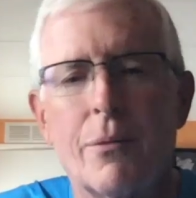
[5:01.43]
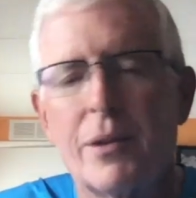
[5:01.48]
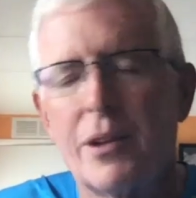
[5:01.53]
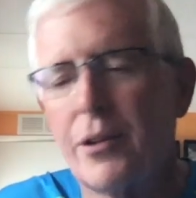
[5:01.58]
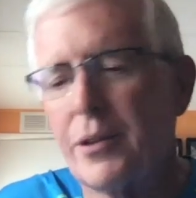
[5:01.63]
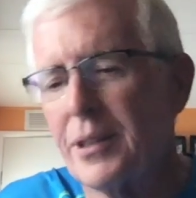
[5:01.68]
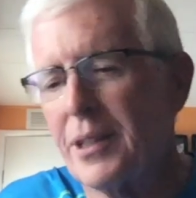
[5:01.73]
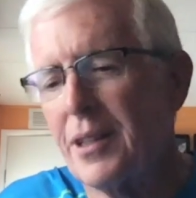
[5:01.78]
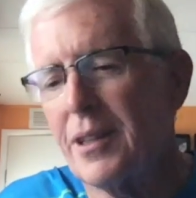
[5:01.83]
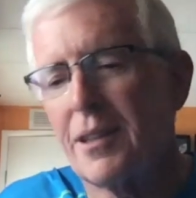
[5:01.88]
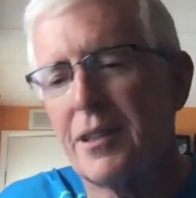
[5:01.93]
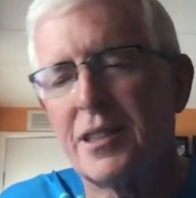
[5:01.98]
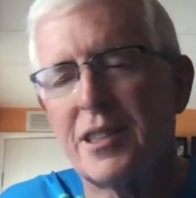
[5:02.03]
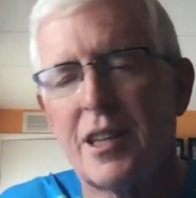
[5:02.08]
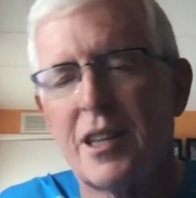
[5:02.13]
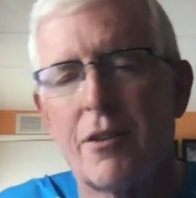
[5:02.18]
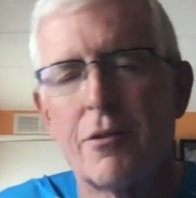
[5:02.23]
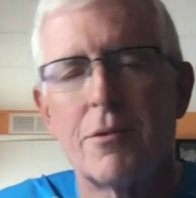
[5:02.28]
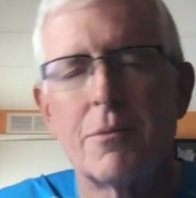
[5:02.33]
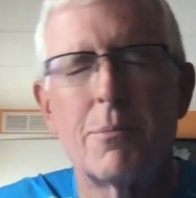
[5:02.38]
We look to the
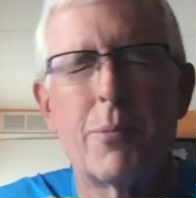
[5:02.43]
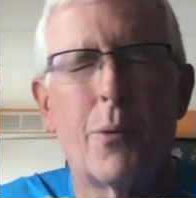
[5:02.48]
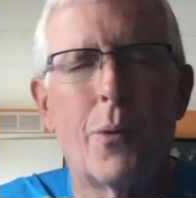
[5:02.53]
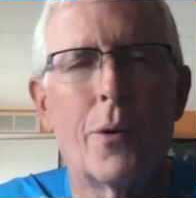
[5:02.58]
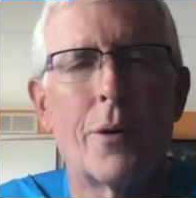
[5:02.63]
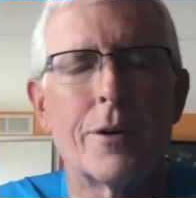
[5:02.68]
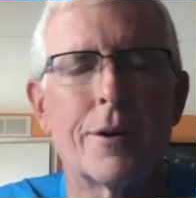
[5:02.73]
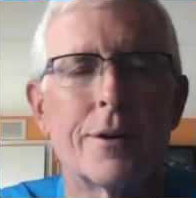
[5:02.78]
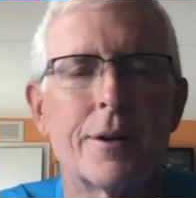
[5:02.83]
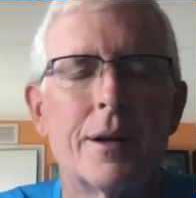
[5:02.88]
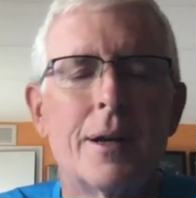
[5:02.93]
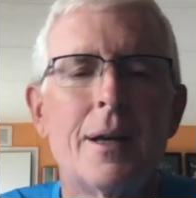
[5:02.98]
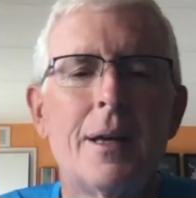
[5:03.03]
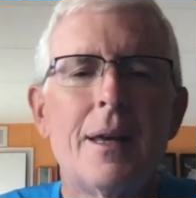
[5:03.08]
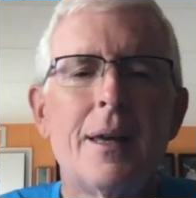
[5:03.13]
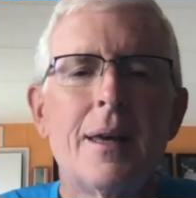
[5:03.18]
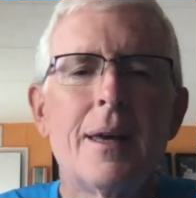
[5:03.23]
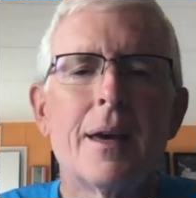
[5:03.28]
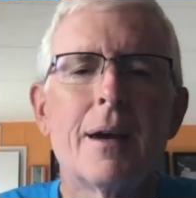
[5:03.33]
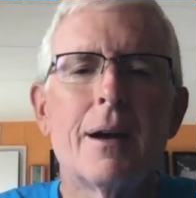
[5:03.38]
southern border,
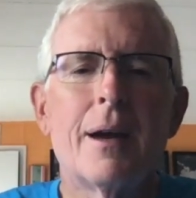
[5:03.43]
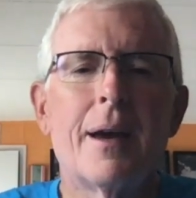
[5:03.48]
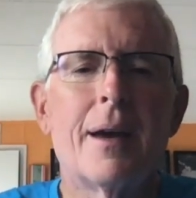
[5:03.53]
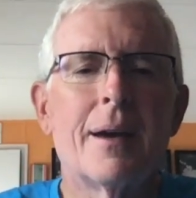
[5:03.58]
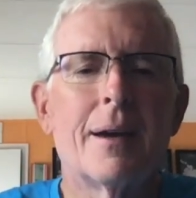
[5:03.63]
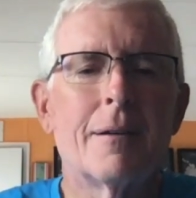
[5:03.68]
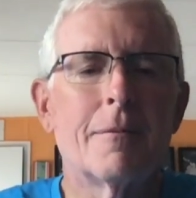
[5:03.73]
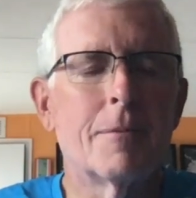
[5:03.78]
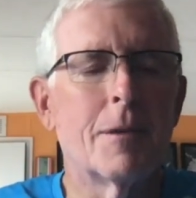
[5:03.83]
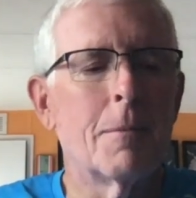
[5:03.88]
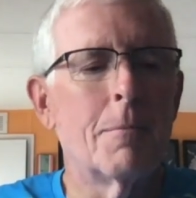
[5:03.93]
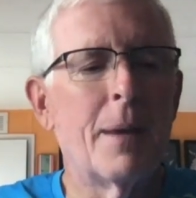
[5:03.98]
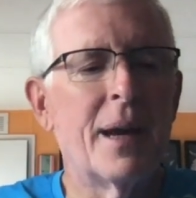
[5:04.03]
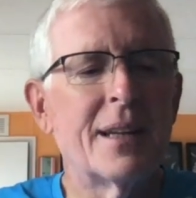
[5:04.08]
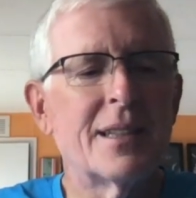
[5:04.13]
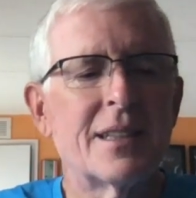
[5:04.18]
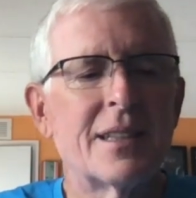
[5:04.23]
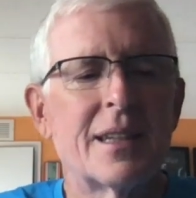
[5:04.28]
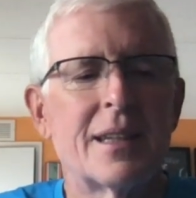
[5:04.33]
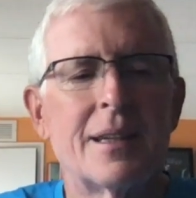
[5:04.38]
the
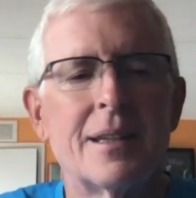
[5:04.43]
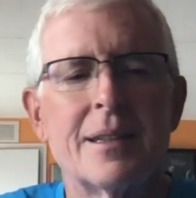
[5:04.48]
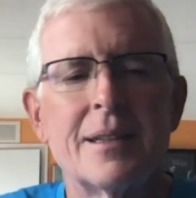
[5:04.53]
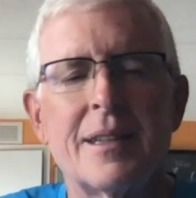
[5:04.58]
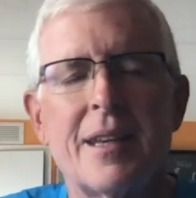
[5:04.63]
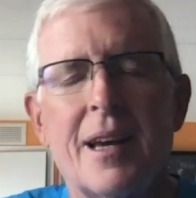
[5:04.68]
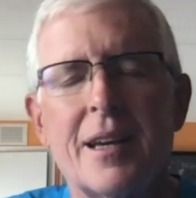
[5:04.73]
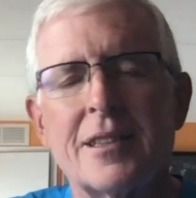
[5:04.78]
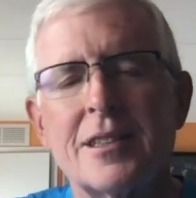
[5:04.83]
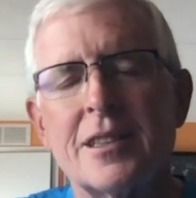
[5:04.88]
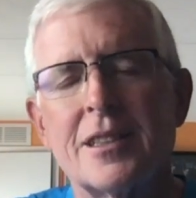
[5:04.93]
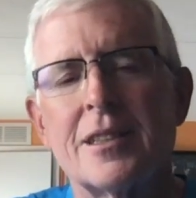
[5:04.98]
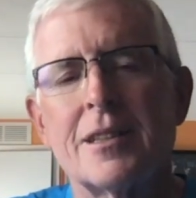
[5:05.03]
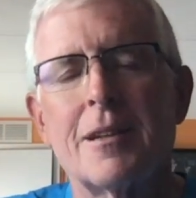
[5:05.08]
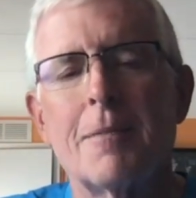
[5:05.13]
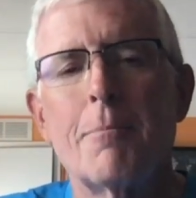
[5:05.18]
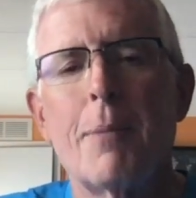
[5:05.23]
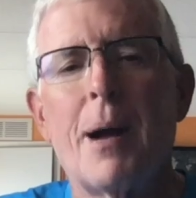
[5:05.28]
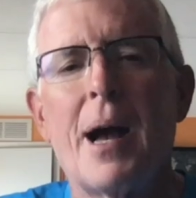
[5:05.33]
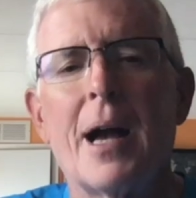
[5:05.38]
Mexican and Texas
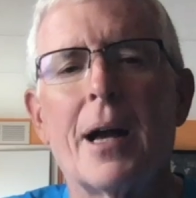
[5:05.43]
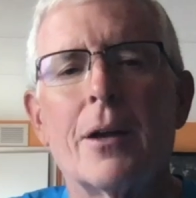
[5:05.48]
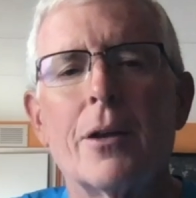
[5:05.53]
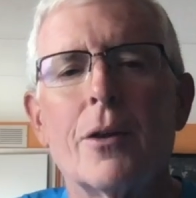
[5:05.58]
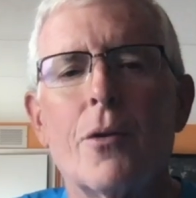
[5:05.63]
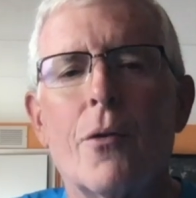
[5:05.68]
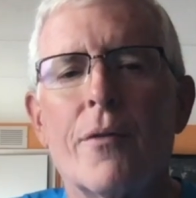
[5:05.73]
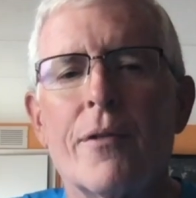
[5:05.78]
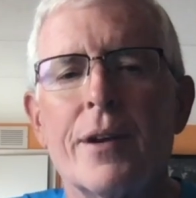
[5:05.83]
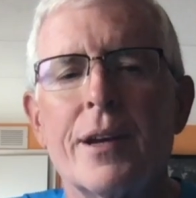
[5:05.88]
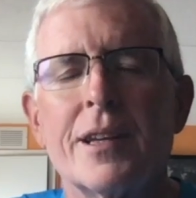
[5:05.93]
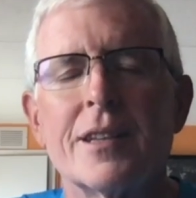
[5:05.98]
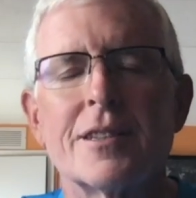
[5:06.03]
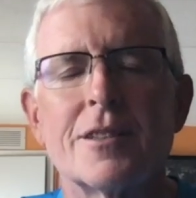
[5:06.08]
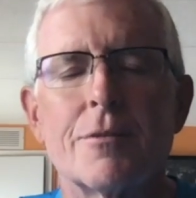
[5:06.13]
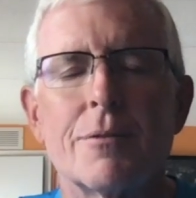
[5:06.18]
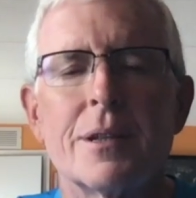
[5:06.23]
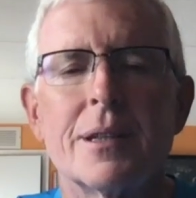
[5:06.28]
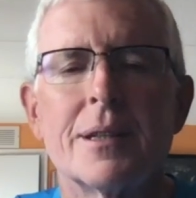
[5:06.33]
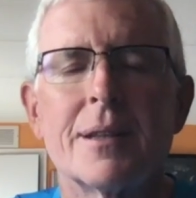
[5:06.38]
debacle over
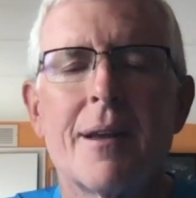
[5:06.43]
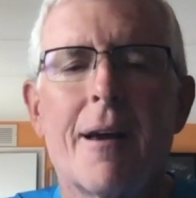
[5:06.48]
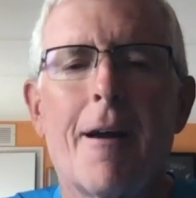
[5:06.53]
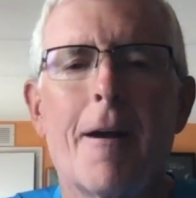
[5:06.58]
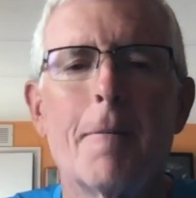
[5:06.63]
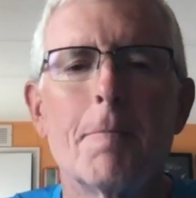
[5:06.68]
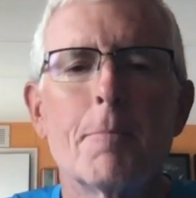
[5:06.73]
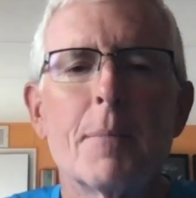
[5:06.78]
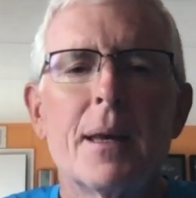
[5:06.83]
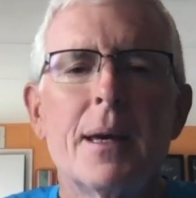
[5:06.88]
history time,